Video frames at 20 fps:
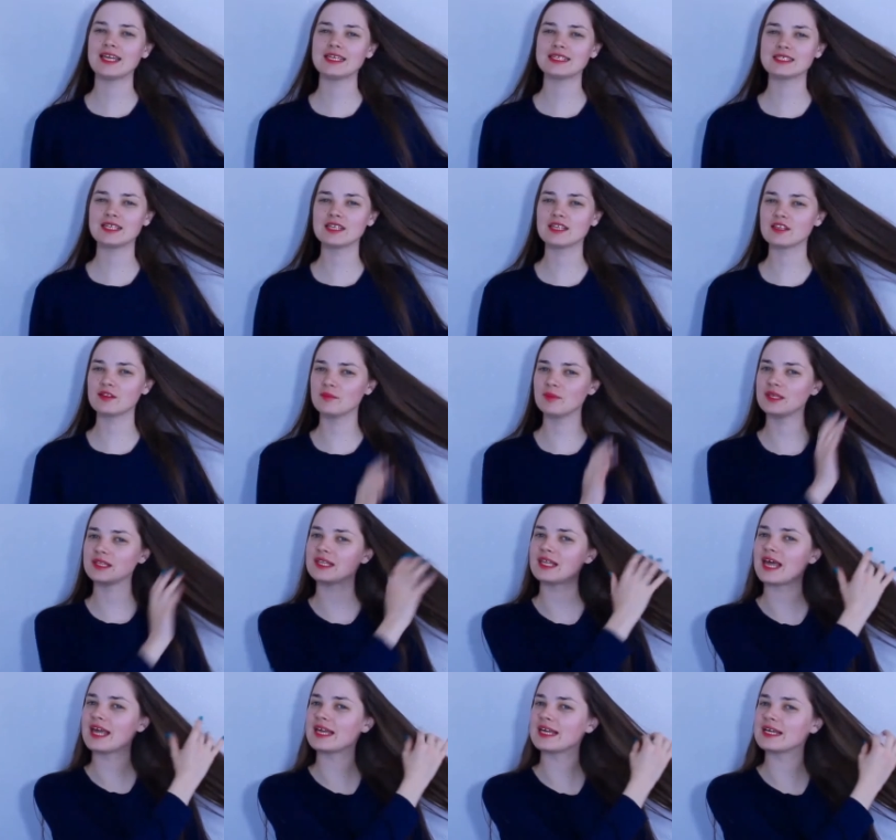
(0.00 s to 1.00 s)
it's a little
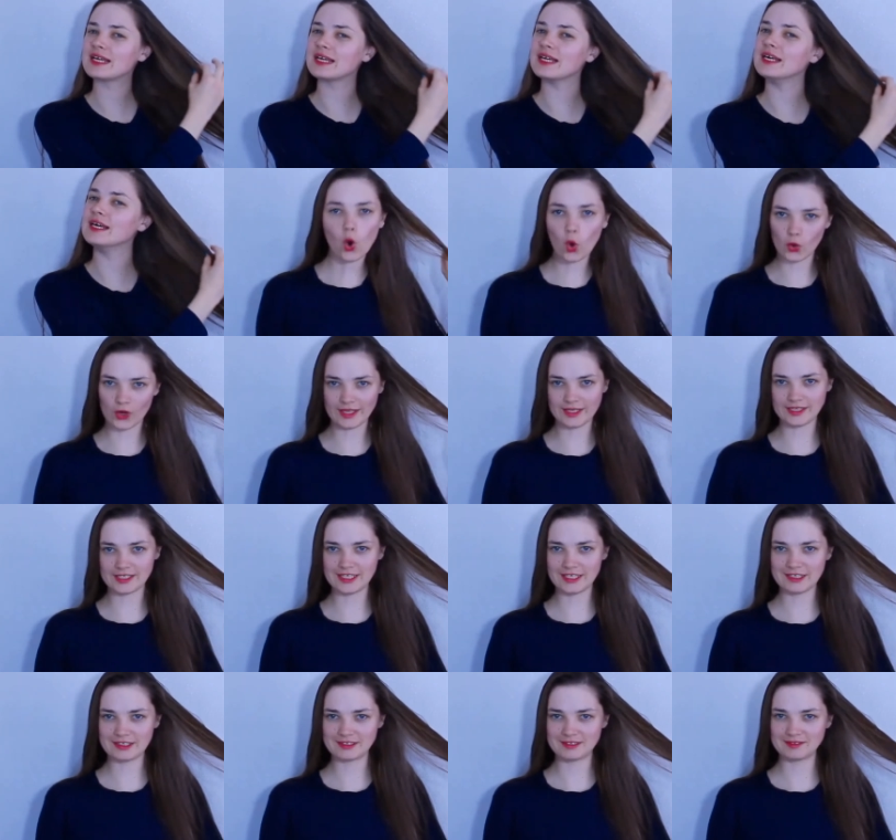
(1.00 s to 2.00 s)
bit like uh,
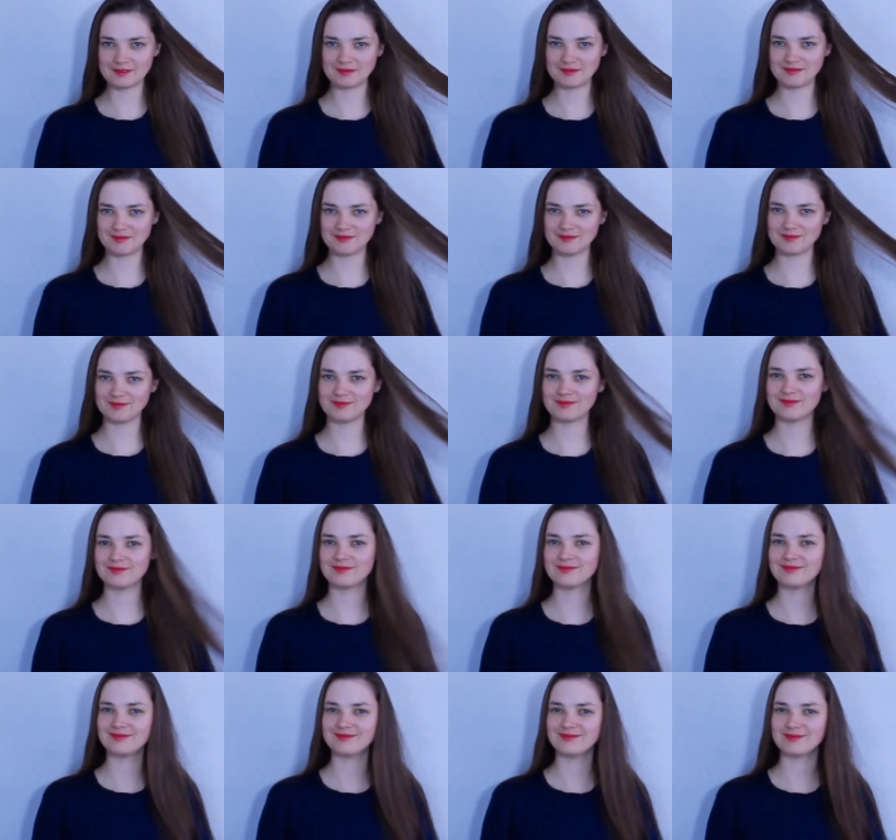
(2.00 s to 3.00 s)
oily.
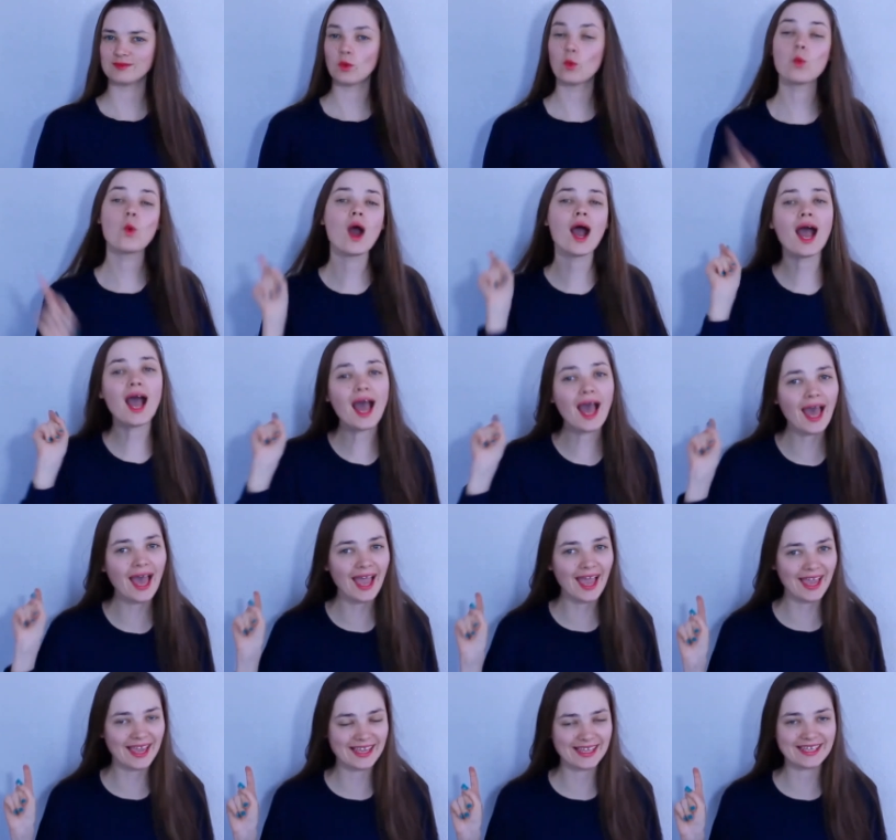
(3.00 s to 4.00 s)

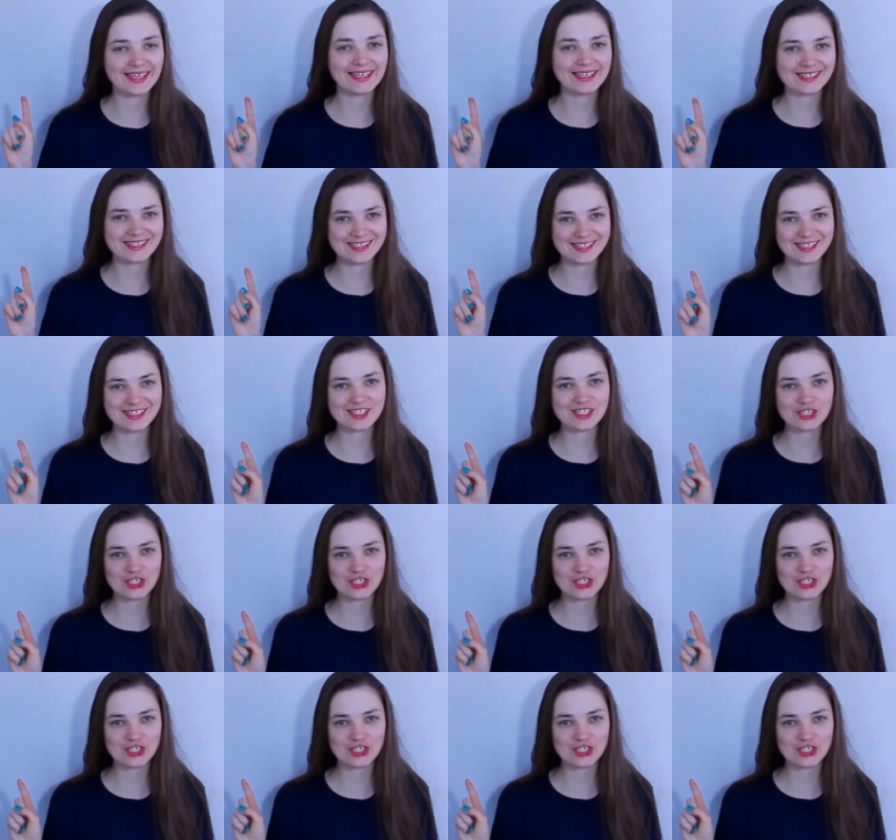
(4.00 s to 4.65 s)
Why is it